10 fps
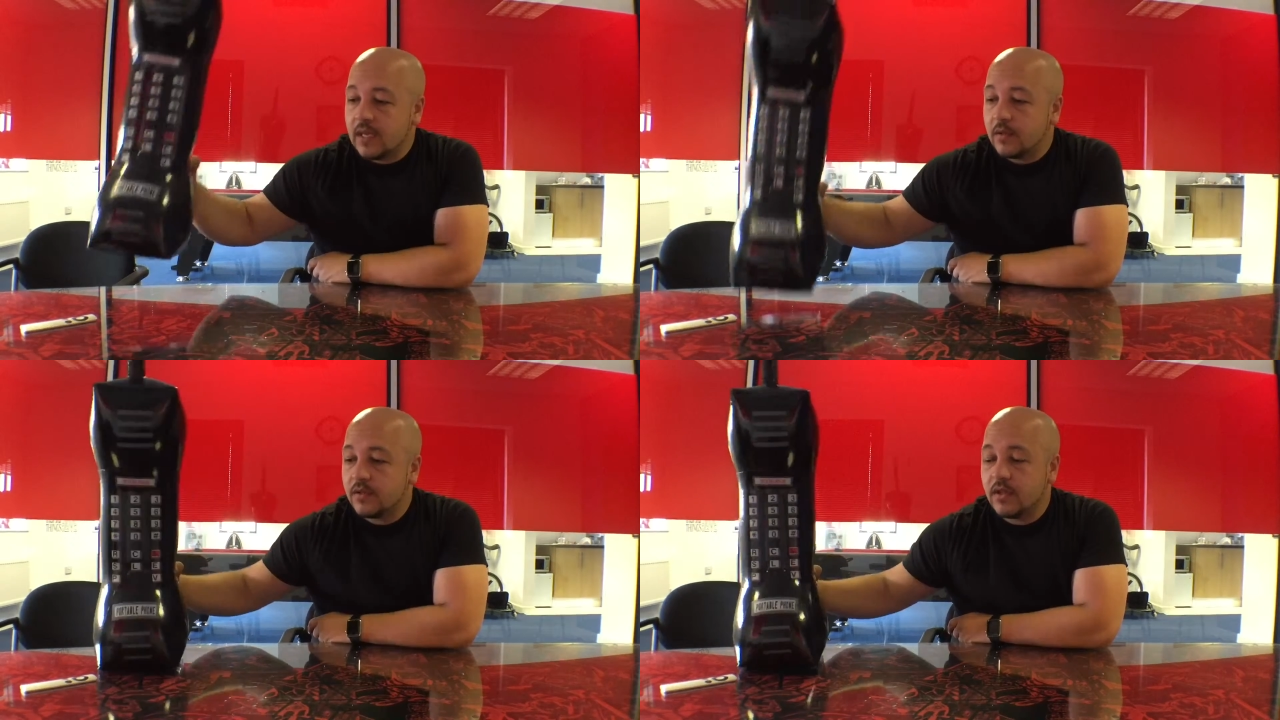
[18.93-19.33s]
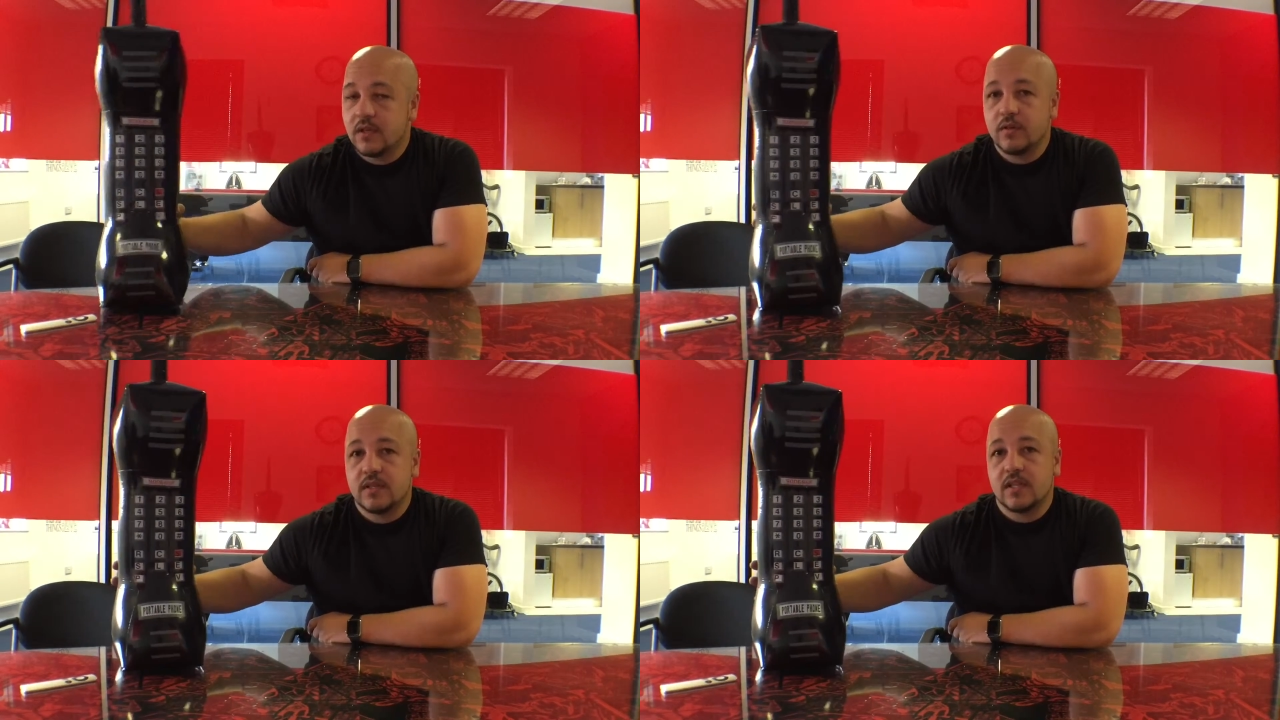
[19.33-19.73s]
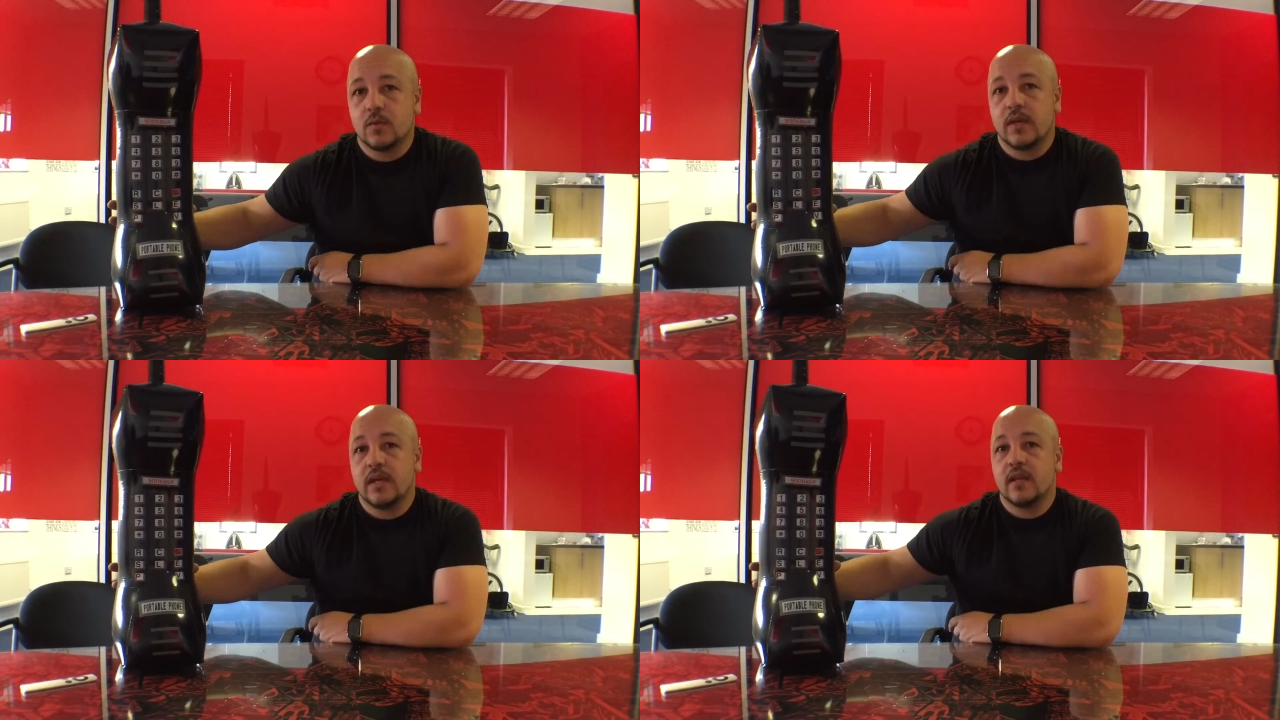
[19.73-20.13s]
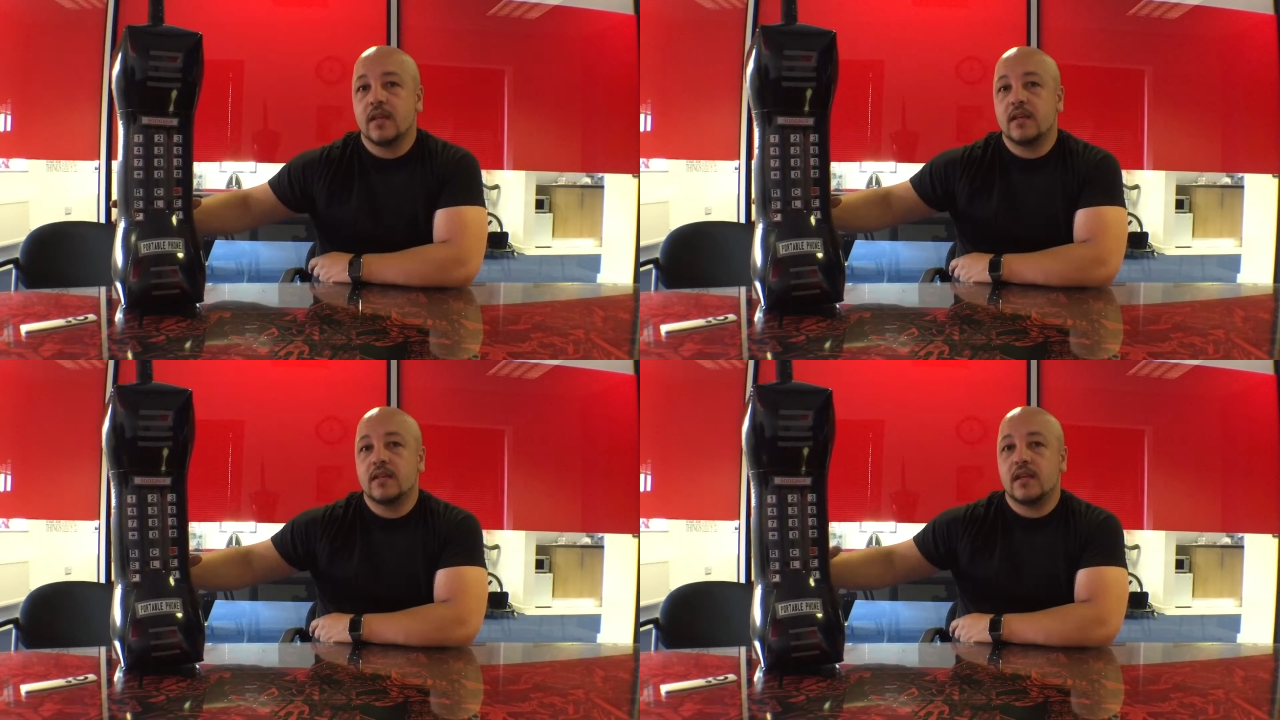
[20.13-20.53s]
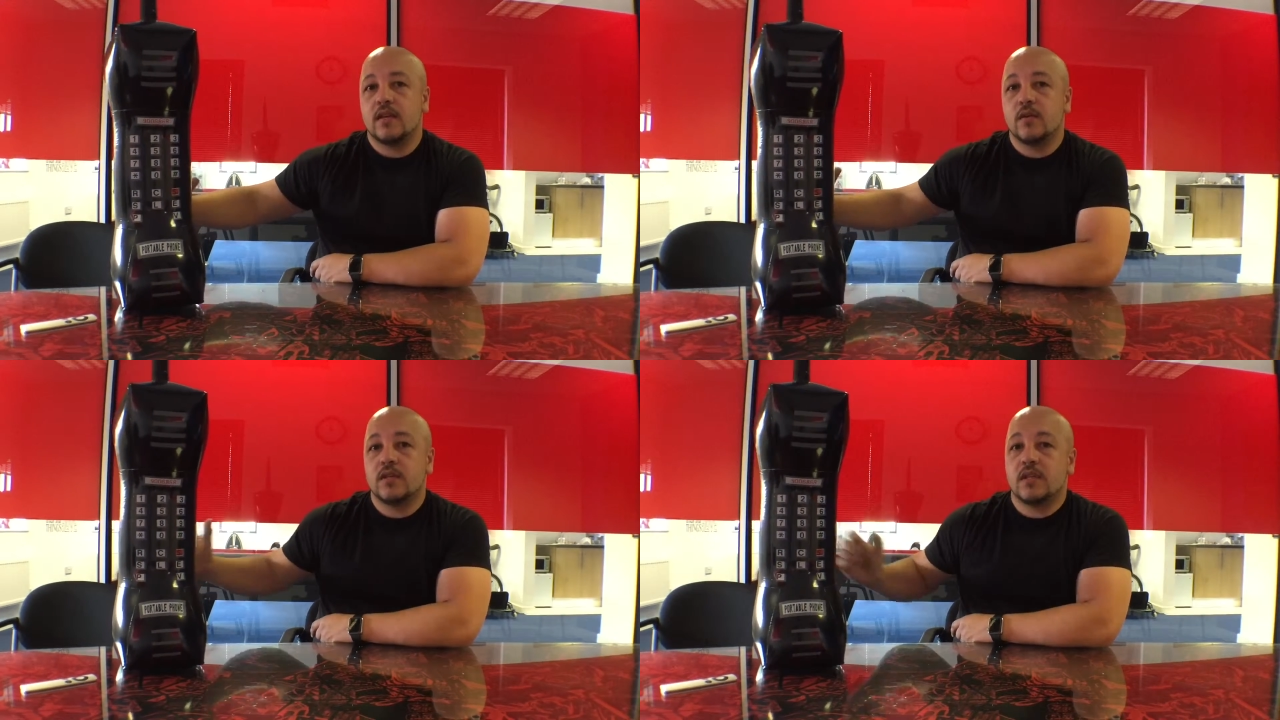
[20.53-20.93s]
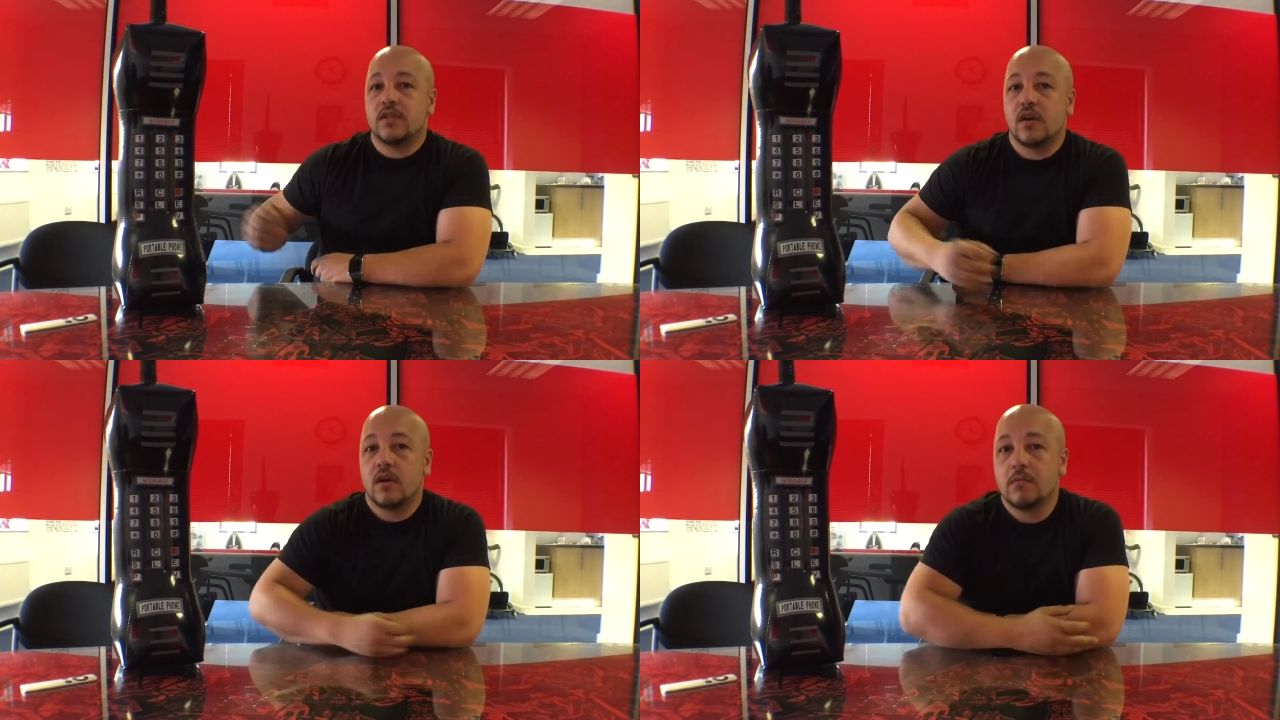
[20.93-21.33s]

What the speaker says: Now, it's on the news this week that internet usage